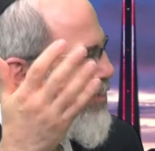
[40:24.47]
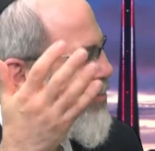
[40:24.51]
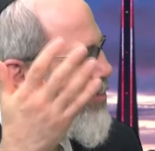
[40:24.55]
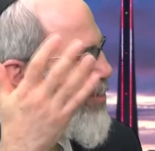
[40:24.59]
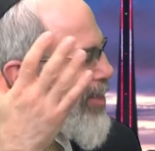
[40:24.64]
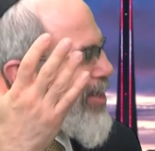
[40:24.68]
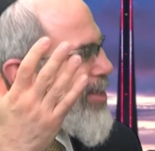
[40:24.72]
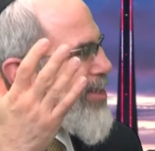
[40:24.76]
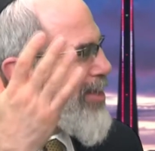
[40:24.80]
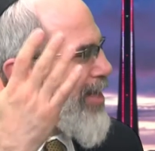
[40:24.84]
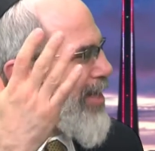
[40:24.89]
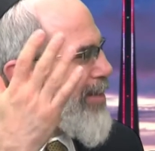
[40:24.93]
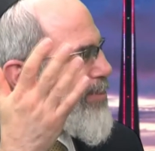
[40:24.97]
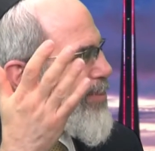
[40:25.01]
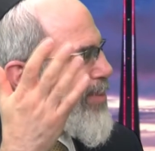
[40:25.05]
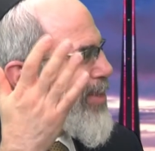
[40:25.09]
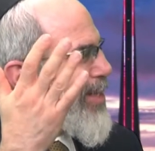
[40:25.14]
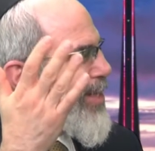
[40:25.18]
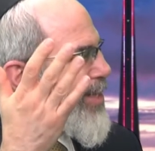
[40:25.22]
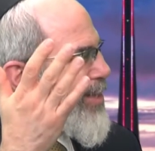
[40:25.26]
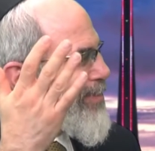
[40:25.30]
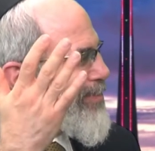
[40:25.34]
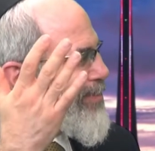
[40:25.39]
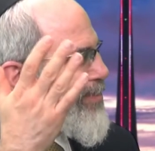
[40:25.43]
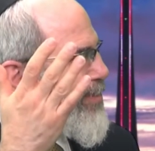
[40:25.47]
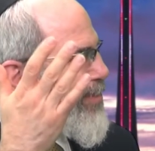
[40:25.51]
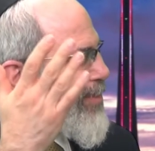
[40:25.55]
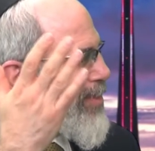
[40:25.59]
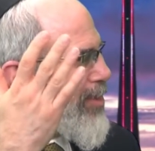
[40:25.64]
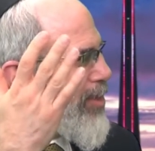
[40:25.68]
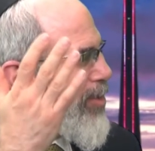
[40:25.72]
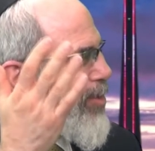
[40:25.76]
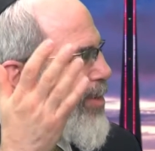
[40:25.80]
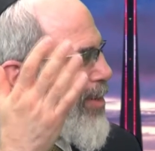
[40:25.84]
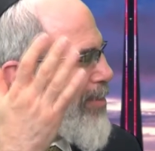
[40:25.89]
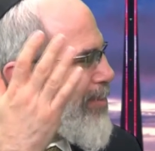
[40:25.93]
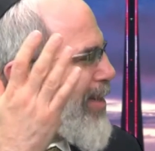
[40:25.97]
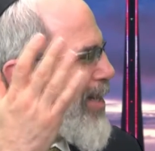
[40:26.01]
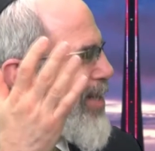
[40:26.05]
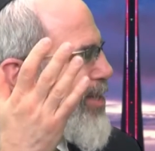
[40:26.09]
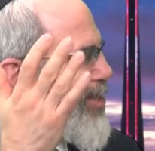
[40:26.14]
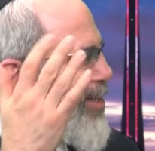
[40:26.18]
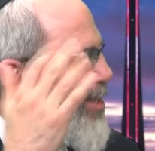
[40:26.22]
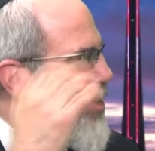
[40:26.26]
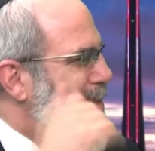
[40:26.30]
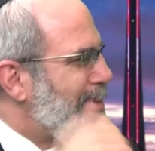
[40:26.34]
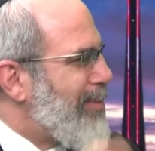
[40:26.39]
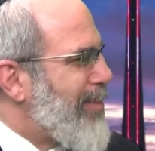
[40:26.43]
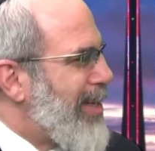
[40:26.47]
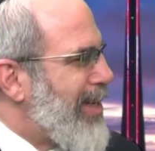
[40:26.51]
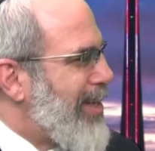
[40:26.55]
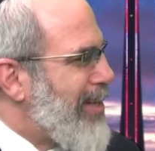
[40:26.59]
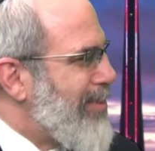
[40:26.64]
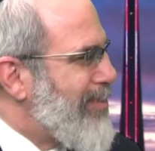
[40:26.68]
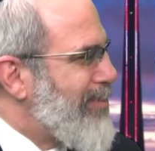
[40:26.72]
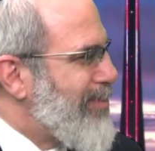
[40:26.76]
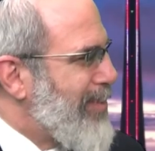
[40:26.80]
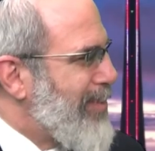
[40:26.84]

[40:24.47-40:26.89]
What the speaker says: "What does that mean? Lo habaishan lameid."